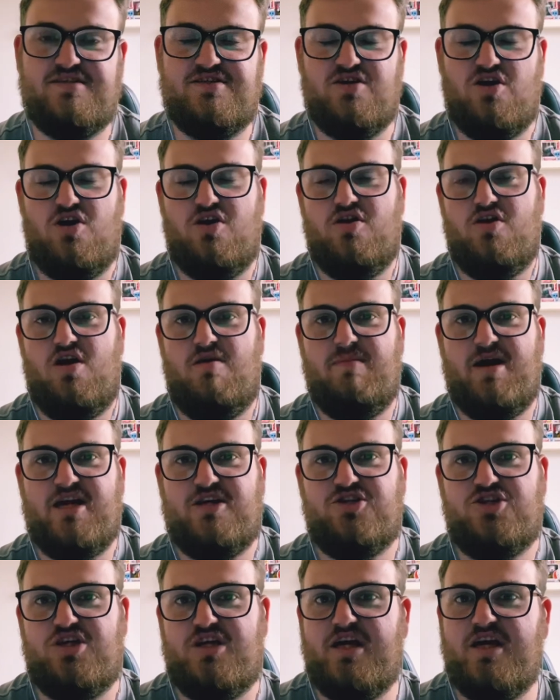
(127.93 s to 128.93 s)
So I'm
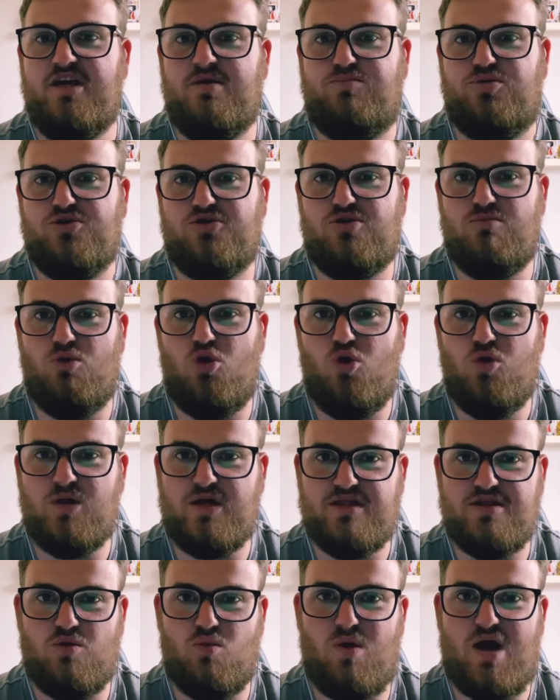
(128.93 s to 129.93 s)
actually going to put them all
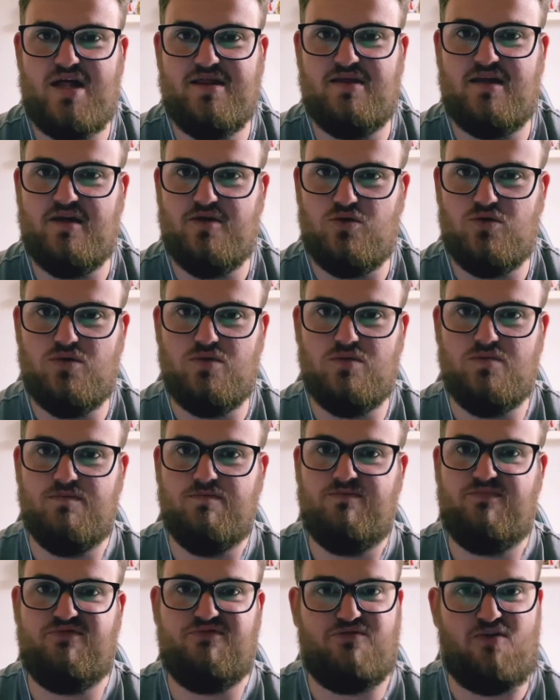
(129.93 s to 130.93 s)
in the one little
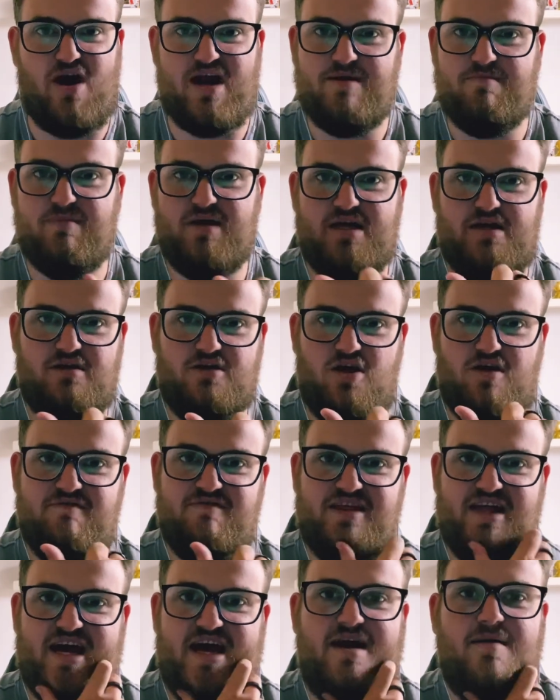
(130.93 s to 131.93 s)
frame bit over
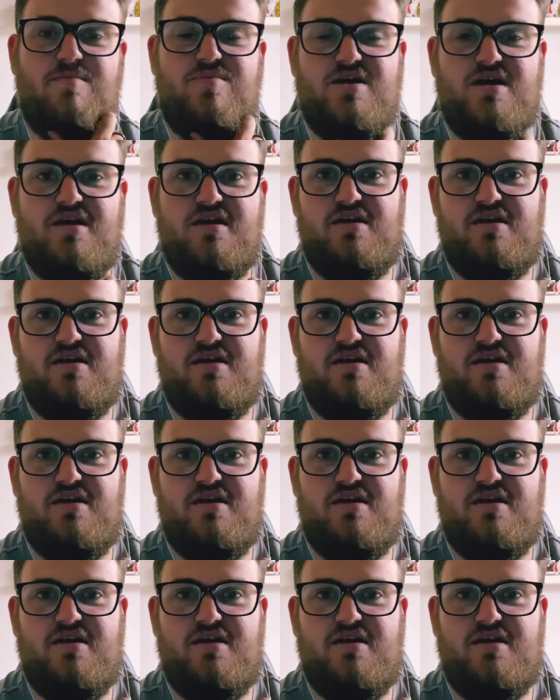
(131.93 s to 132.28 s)
there. But